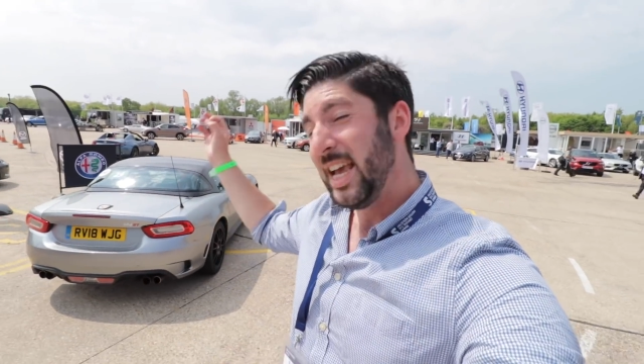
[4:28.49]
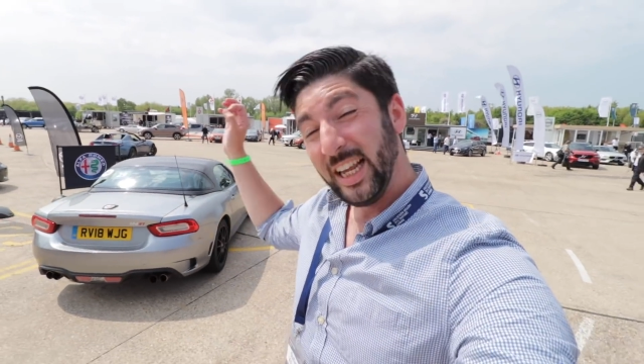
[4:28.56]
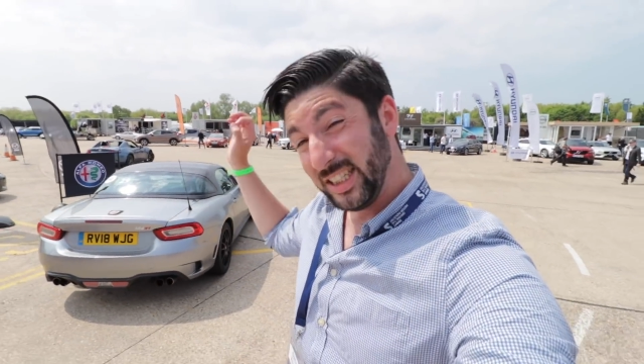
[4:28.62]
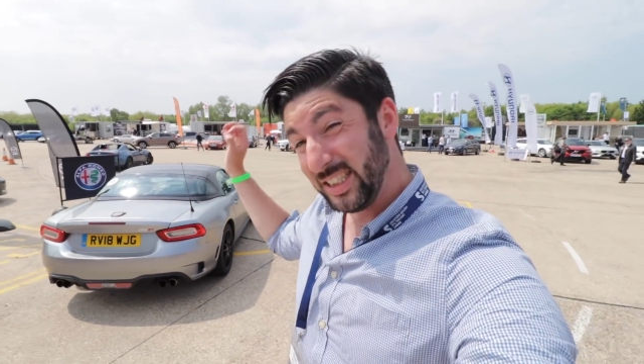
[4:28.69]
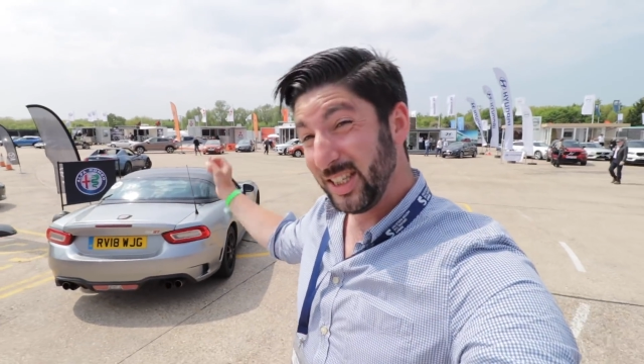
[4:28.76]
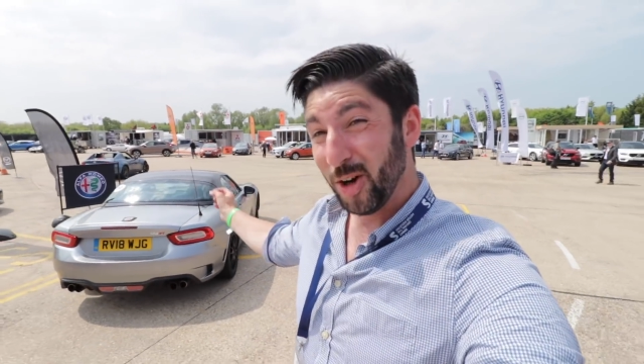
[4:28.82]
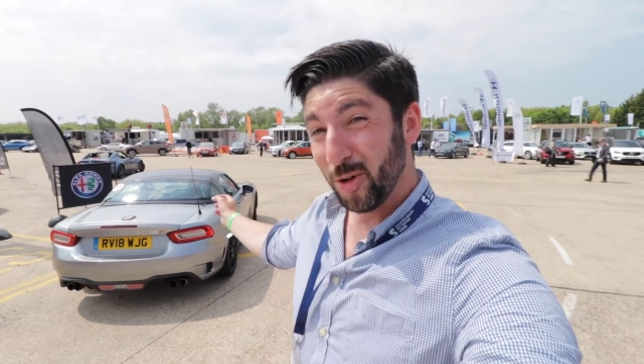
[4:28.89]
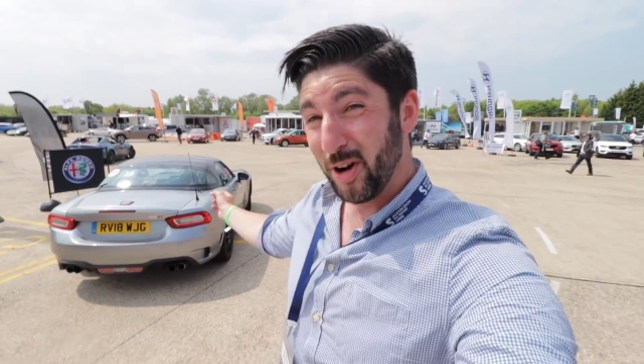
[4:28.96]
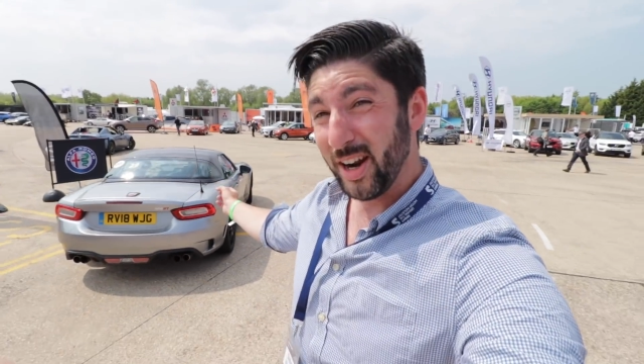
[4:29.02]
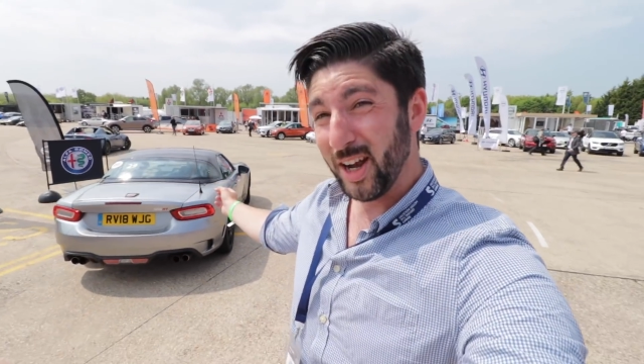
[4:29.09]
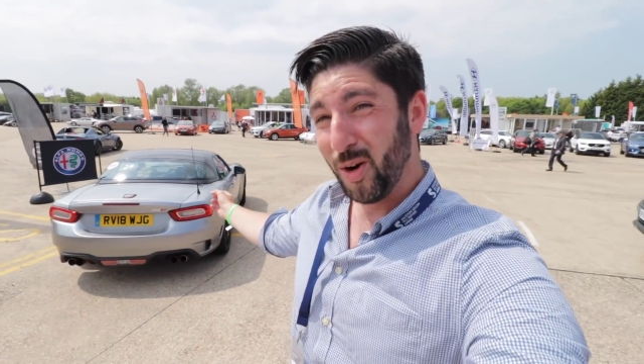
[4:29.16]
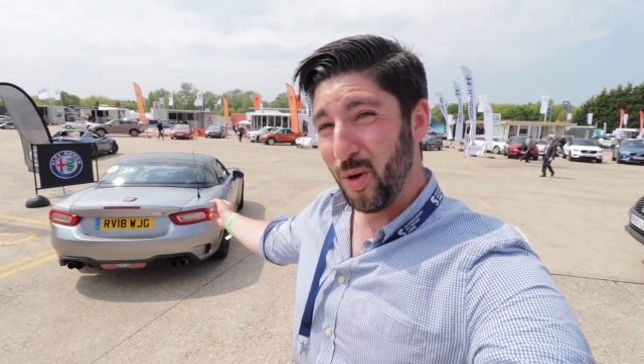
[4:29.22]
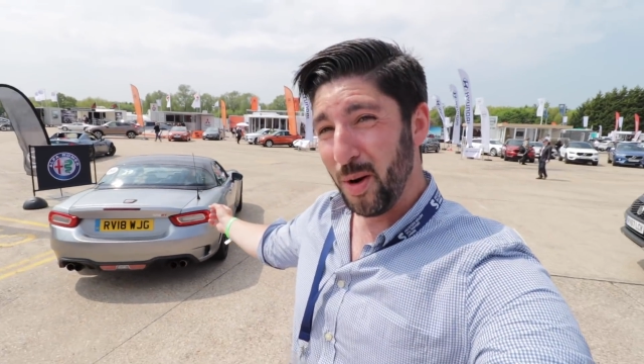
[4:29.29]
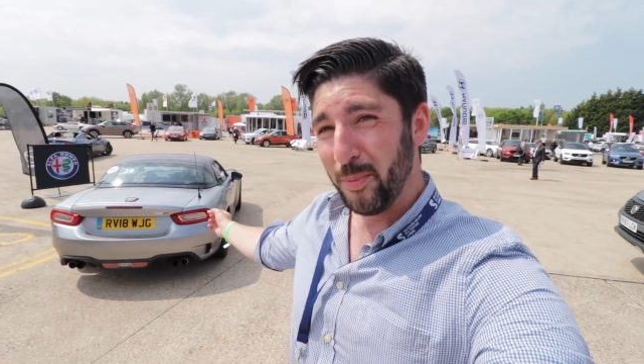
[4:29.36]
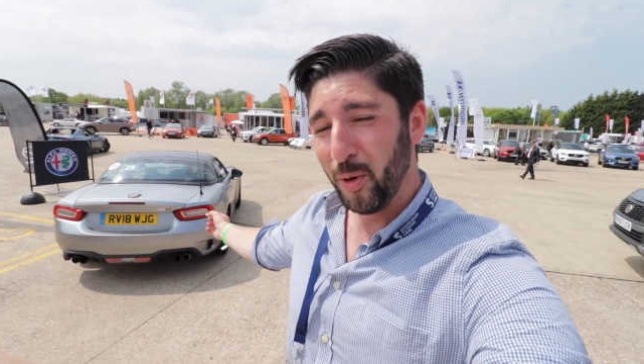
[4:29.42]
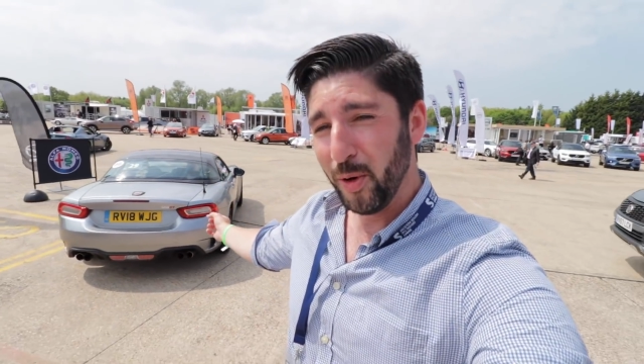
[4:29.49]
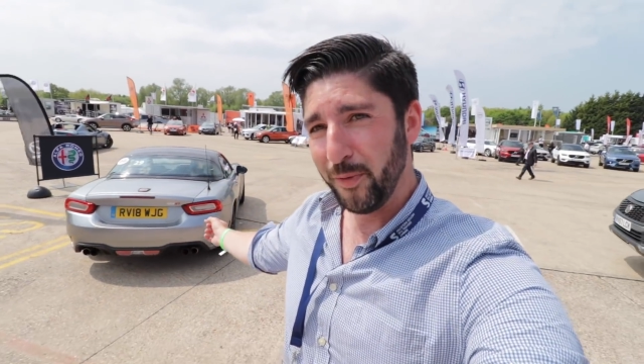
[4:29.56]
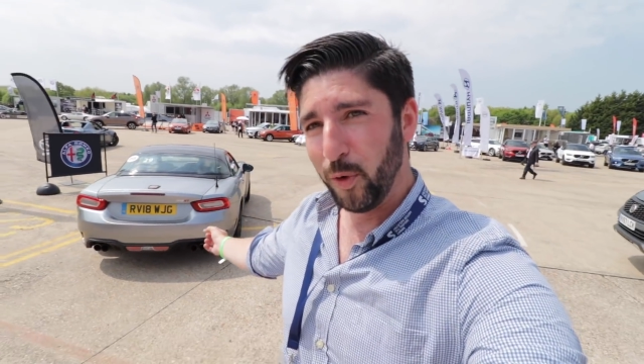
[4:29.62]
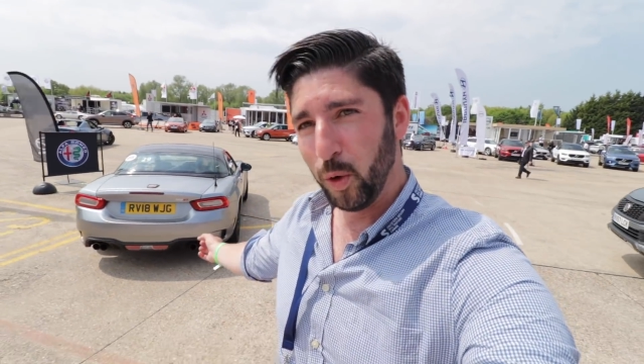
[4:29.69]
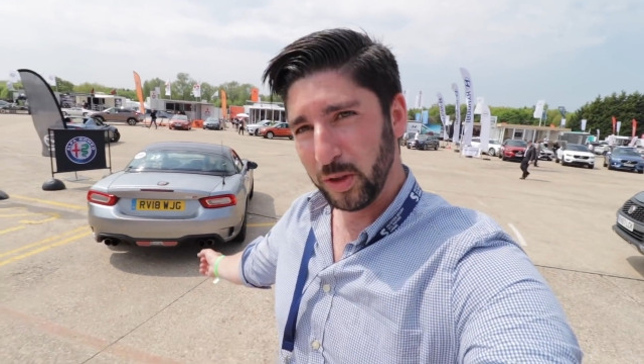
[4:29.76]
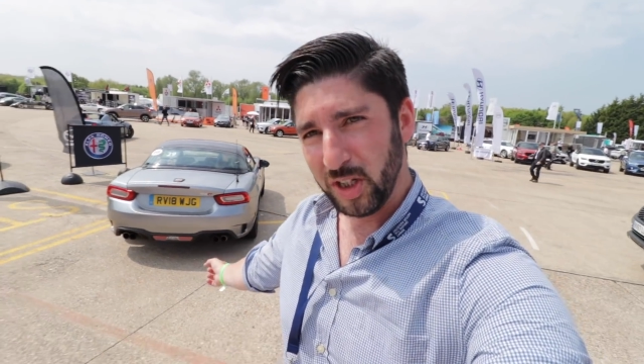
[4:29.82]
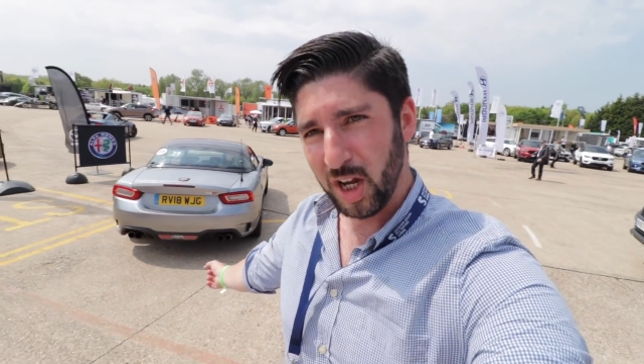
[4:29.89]
It's still running a
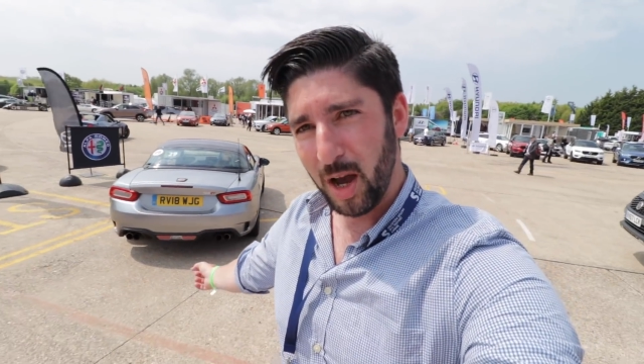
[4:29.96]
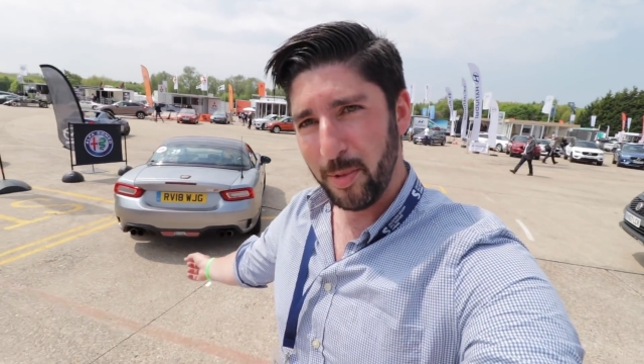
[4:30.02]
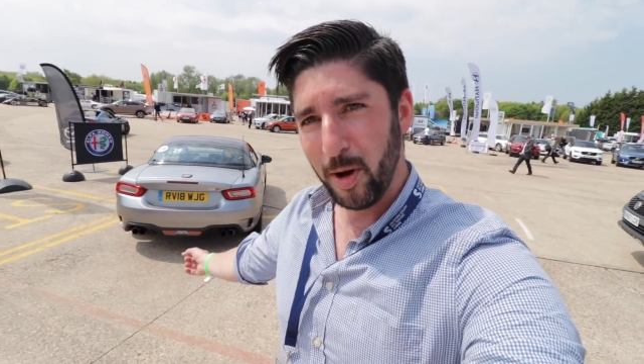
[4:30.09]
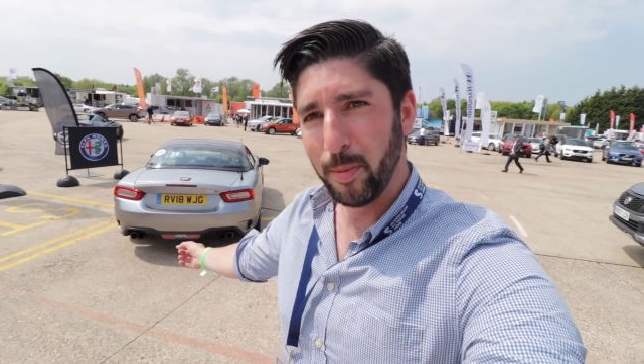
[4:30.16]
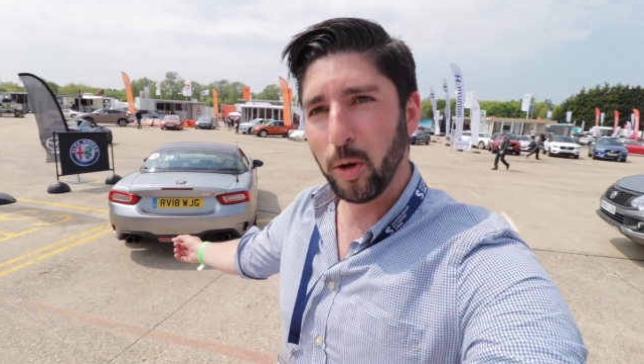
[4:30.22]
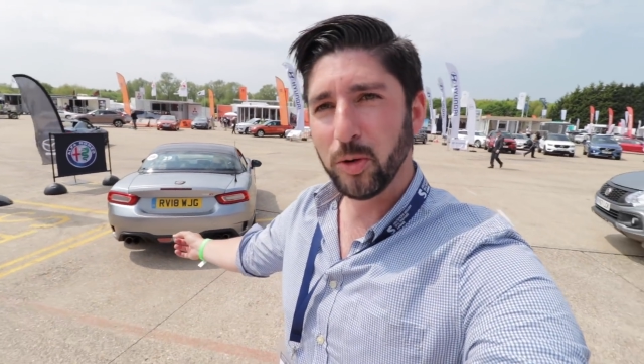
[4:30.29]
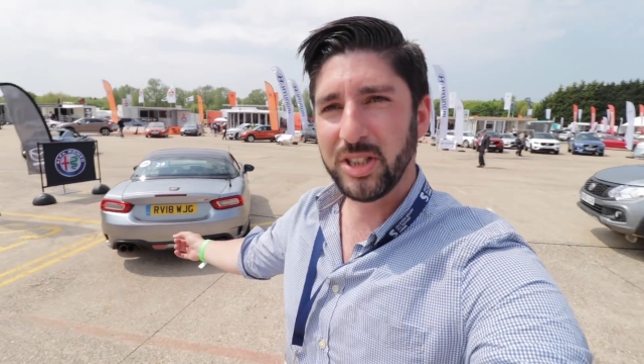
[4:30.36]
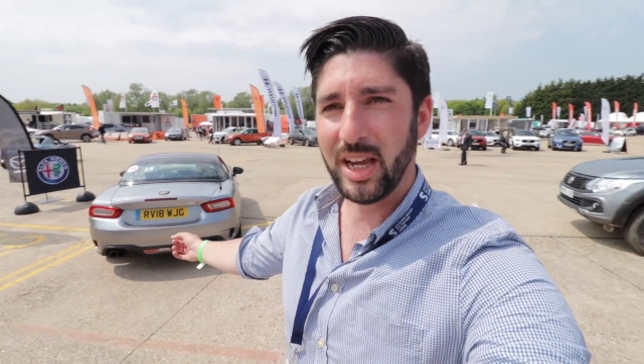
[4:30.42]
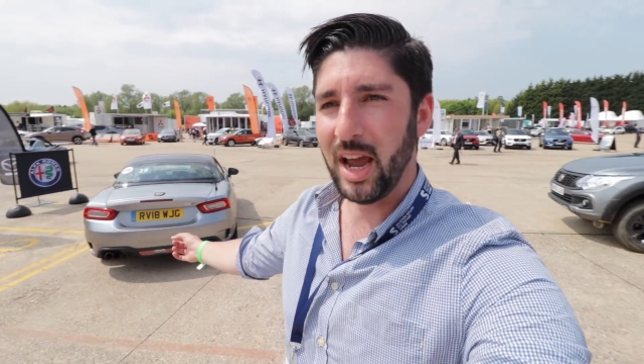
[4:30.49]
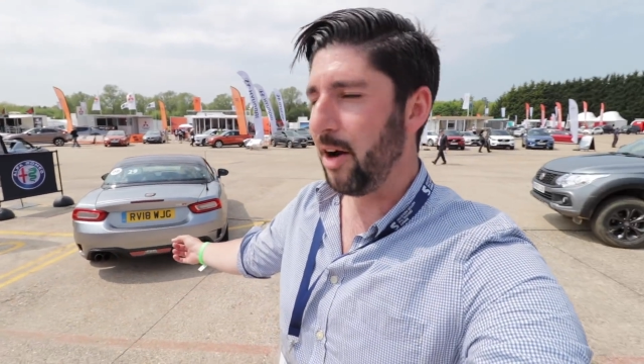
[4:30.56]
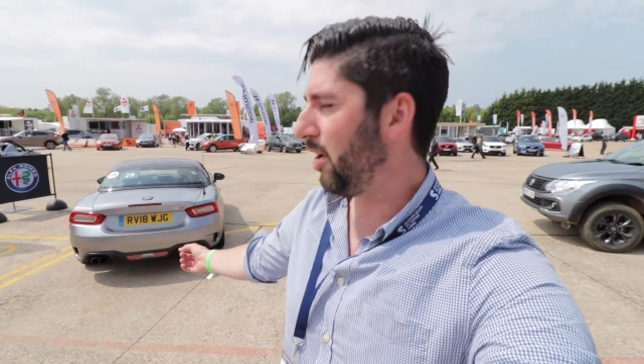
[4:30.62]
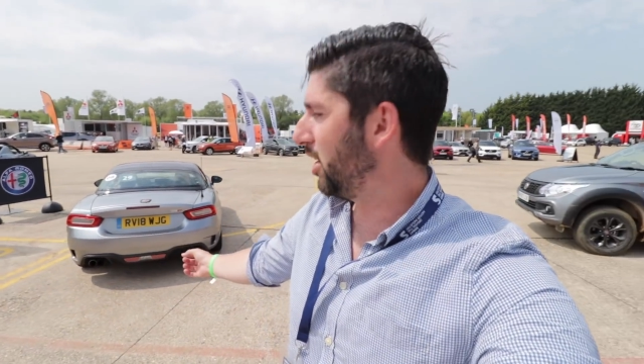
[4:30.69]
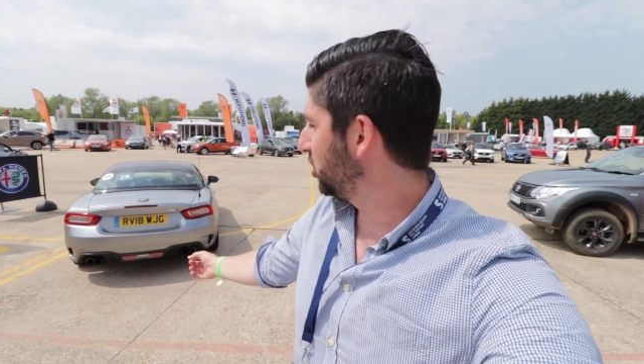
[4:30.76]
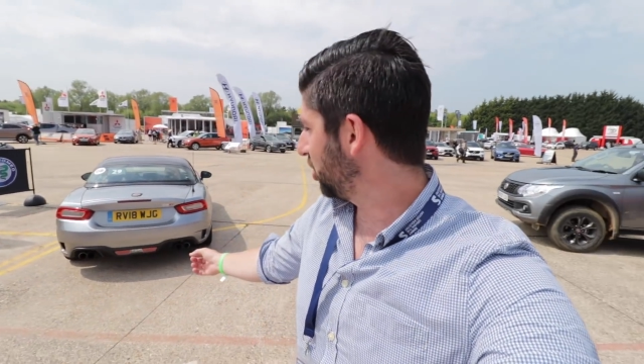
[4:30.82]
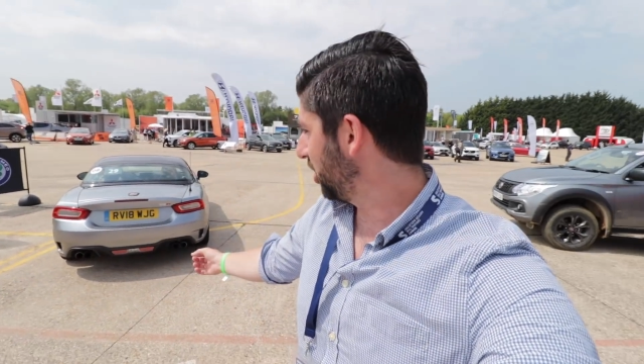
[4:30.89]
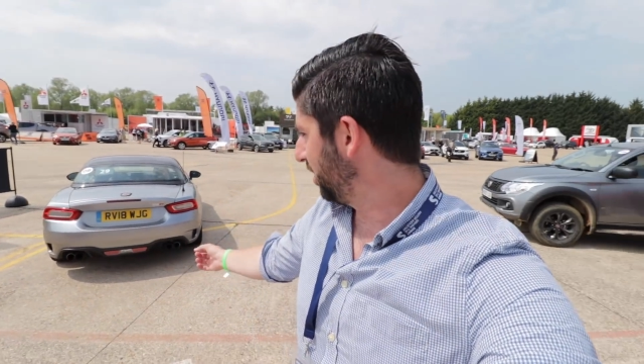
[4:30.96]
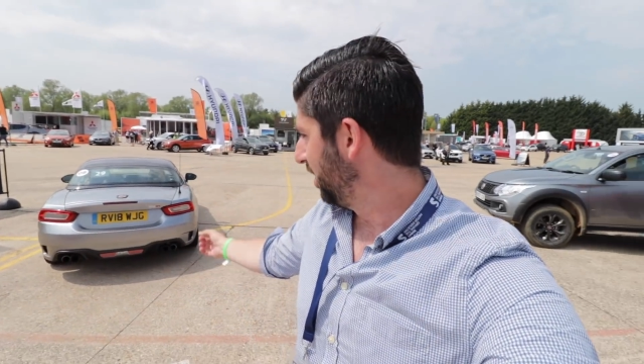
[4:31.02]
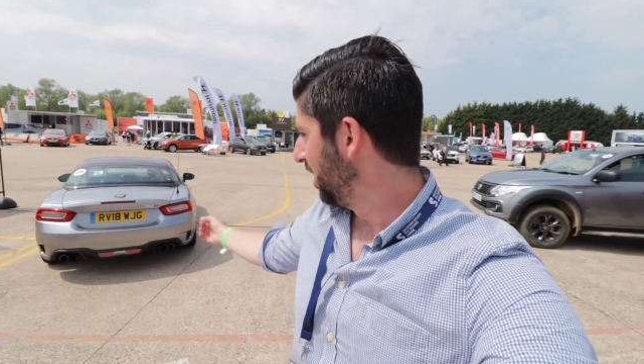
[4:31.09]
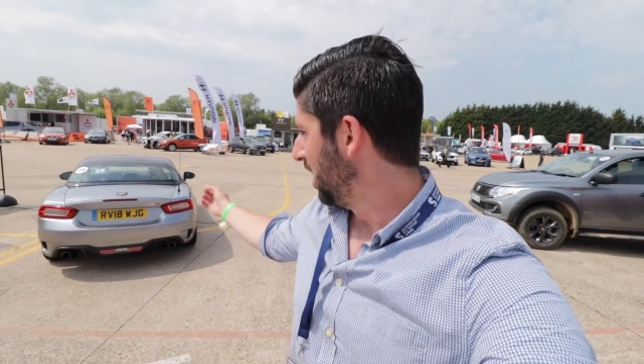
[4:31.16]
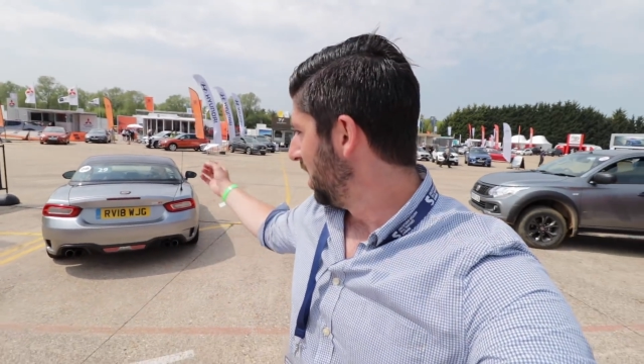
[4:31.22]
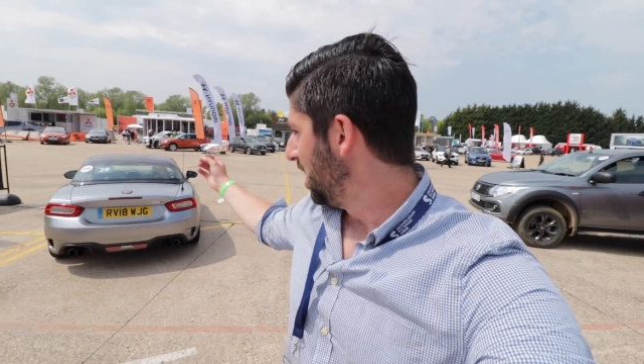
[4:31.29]
1.4 turbo multi-air engine,